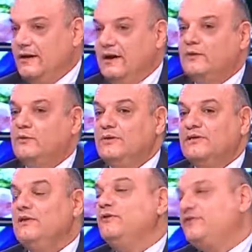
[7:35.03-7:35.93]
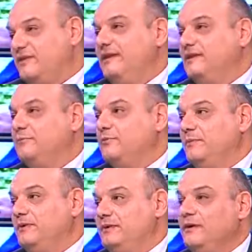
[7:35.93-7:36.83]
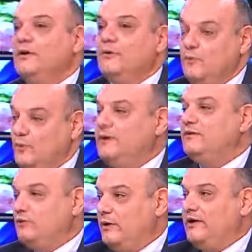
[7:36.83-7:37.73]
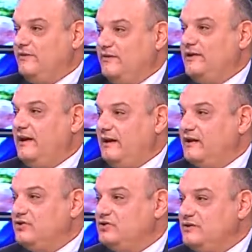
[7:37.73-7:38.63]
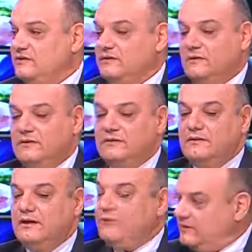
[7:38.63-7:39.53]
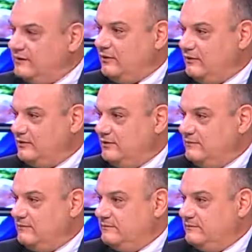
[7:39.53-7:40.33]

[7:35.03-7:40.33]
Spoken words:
and instead of selling the property, we went to an FEA agent and they rented out for them.